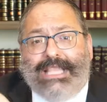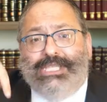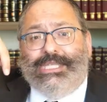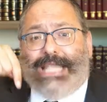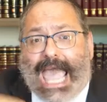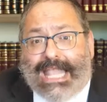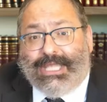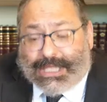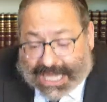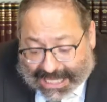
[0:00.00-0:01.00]
and
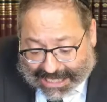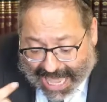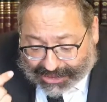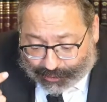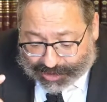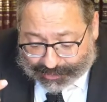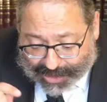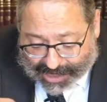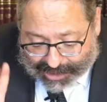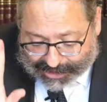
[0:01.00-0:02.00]
stand together with
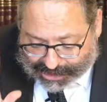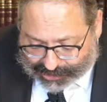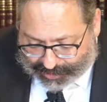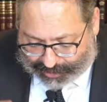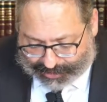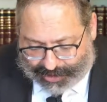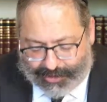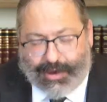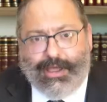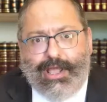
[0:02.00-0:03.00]
me, and I'll teach you the whole
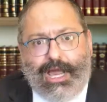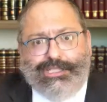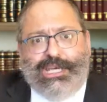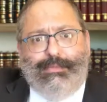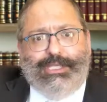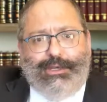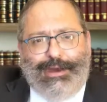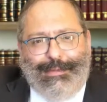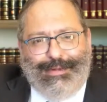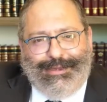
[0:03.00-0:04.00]
Torah." Hashem is the
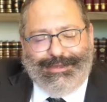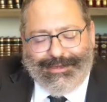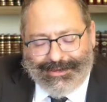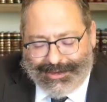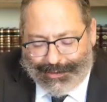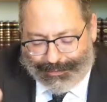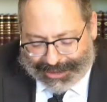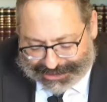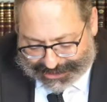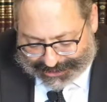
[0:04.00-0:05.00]
Rebbe.
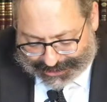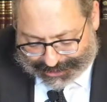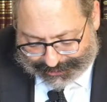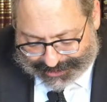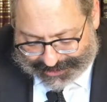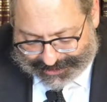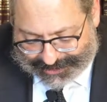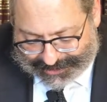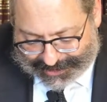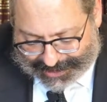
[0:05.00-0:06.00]
Moshe is the
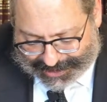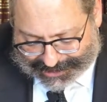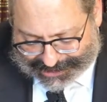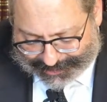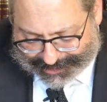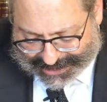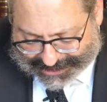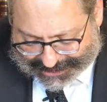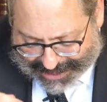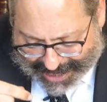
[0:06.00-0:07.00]
student. And Hashem says,